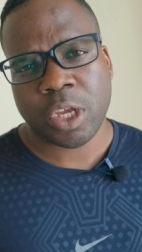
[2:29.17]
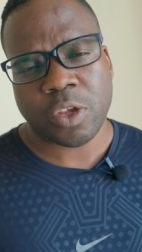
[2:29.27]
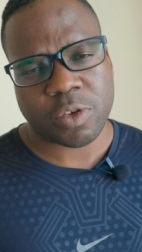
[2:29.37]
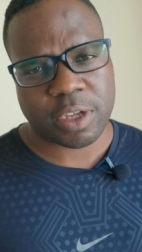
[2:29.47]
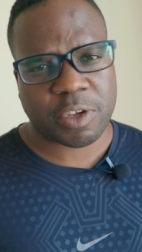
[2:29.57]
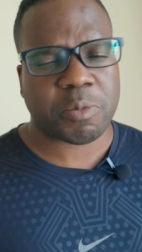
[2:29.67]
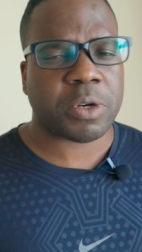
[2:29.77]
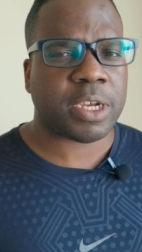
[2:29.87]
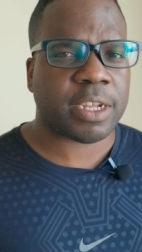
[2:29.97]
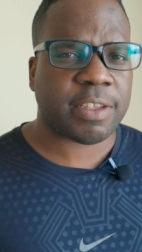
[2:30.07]
So they,
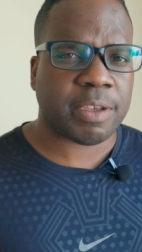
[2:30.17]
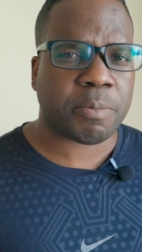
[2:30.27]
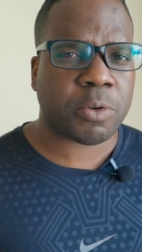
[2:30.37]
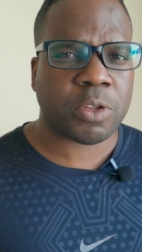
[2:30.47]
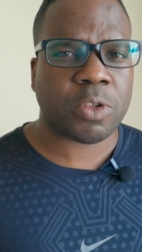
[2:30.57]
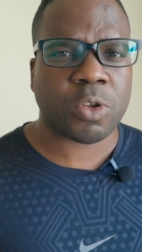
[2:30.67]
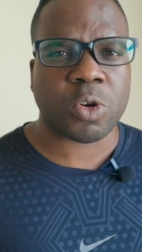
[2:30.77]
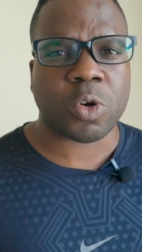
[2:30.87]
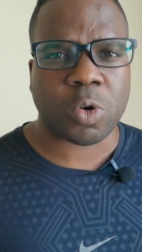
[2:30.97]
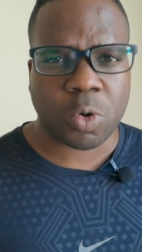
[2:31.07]
it's important to
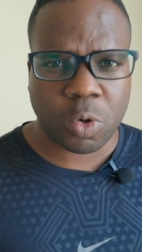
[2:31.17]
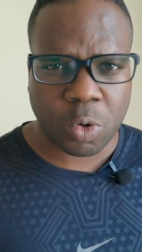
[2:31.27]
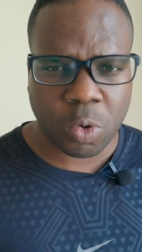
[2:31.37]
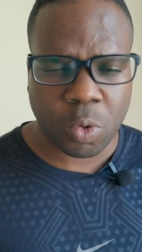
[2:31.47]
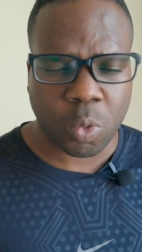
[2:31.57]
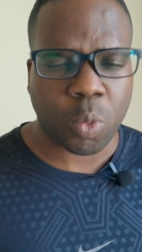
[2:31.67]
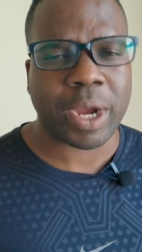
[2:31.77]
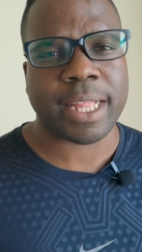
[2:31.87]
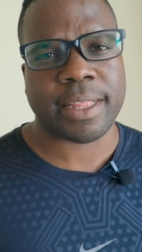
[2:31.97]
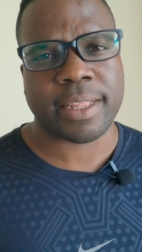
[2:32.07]
know
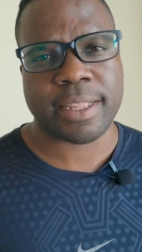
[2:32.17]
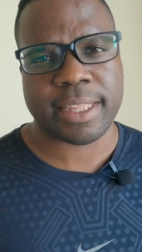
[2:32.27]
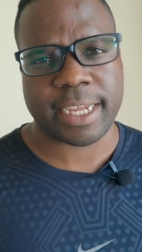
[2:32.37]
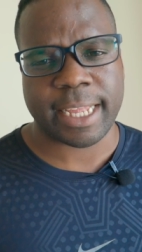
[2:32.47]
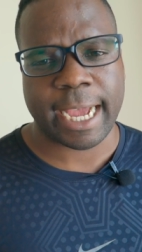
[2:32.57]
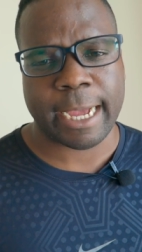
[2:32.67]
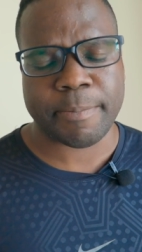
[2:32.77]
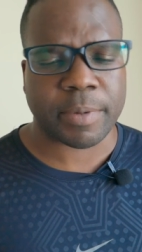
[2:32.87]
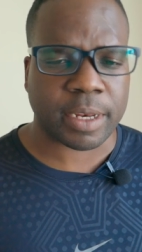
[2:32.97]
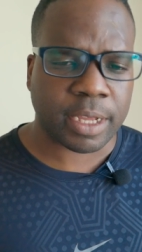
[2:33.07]
when that
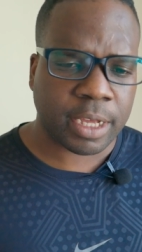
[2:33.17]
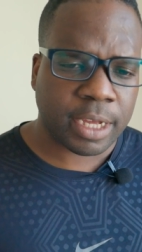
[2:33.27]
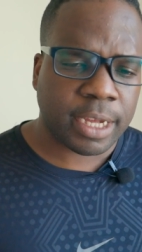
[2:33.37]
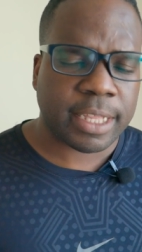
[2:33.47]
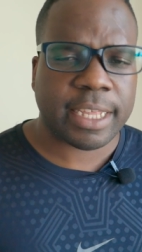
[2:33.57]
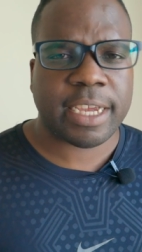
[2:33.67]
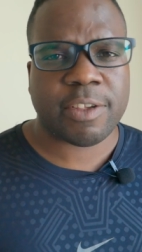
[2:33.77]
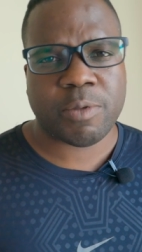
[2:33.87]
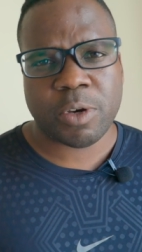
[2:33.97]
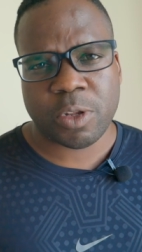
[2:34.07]
happened. Thing
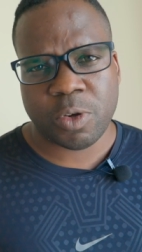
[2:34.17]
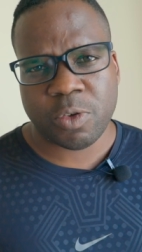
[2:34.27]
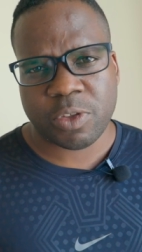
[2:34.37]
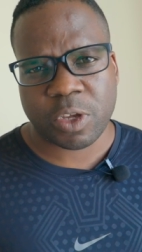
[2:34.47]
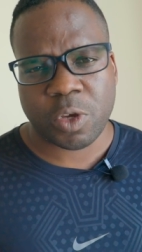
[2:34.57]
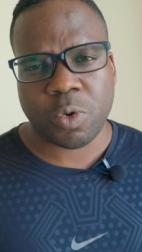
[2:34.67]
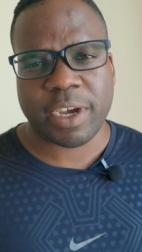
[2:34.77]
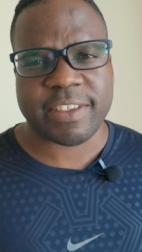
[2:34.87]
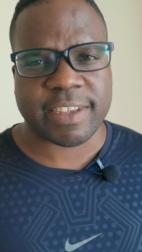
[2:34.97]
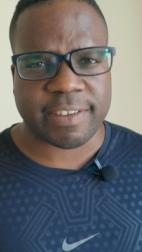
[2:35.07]
is, we're gonna use the
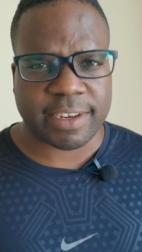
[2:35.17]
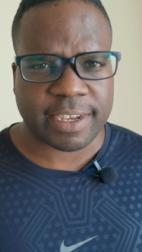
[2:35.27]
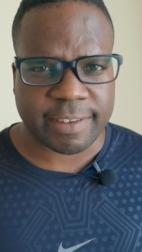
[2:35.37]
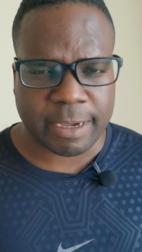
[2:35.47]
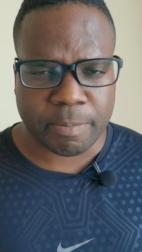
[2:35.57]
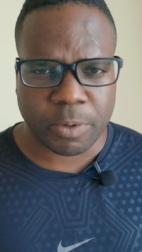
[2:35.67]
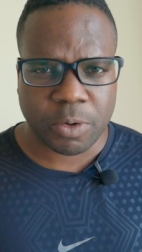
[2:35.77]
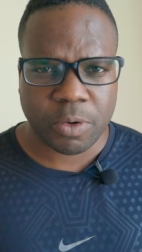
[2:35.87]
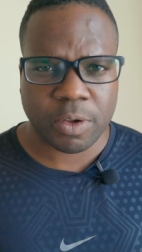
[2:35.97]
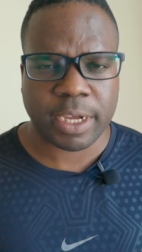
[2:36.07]
U.S. as an
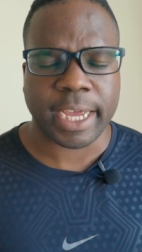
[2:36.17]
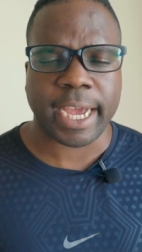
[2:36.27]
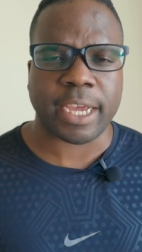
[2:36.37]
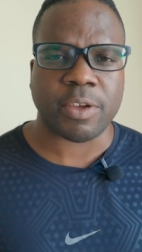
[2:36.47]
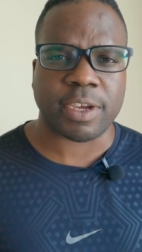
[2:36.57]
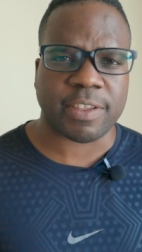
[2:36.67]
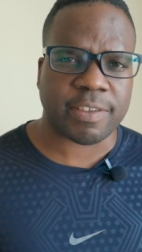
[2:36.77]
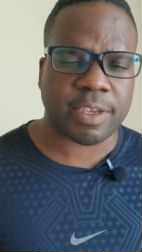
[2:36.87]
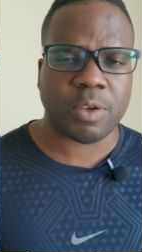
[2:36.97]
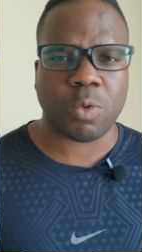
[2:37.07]
example, and you can
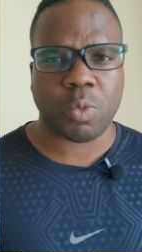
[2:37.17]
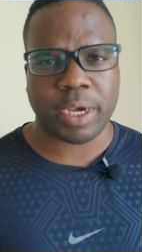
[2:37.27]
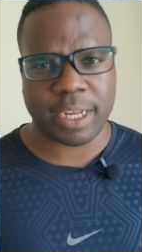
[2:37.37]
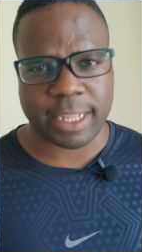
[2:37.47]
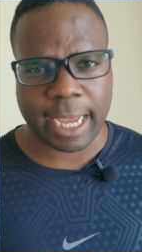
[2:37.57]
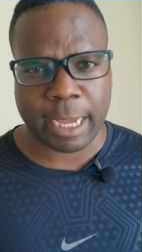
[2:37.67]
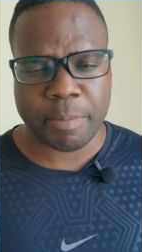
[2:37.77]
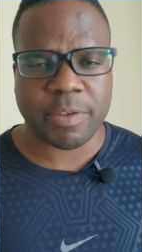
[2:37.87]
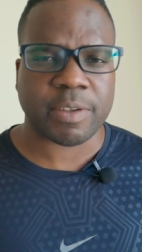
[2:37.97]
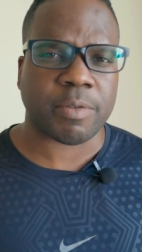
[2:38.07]
see when it
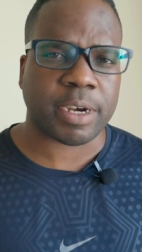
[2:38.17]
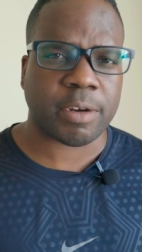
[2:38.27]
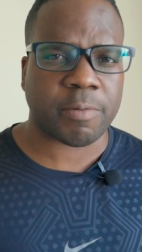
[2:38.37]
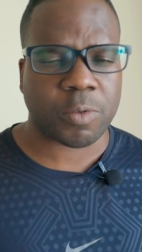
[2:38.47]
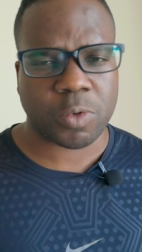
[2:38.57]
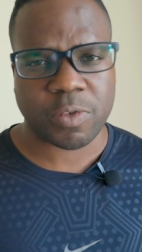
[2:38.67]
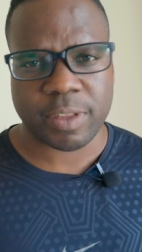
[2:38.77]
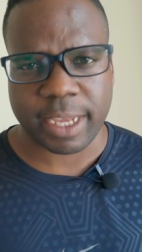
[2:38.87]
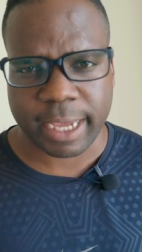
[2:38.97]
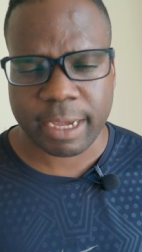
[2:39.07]
happens and what kind of rules
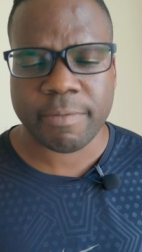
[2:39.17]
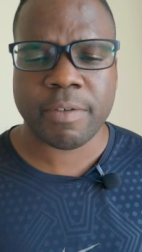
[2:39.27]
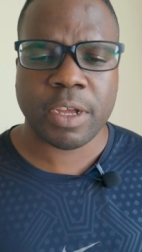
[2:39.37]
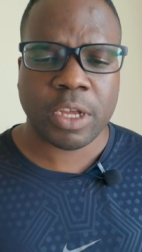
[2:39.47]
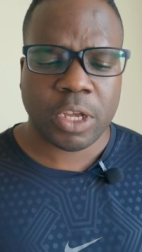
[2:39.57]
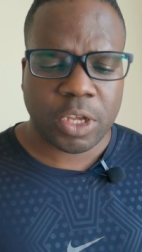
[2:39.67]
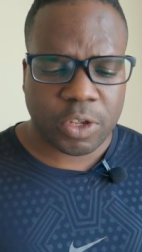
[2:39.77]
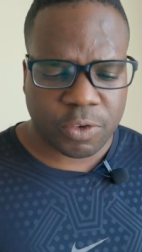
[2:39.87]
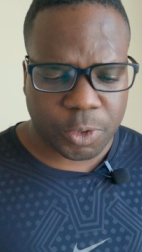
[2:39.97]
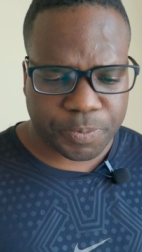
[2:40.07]
they have.
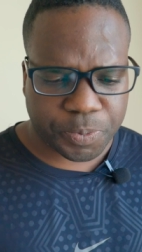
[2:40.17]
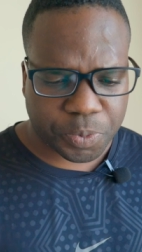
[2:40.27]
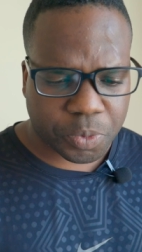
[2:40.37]
So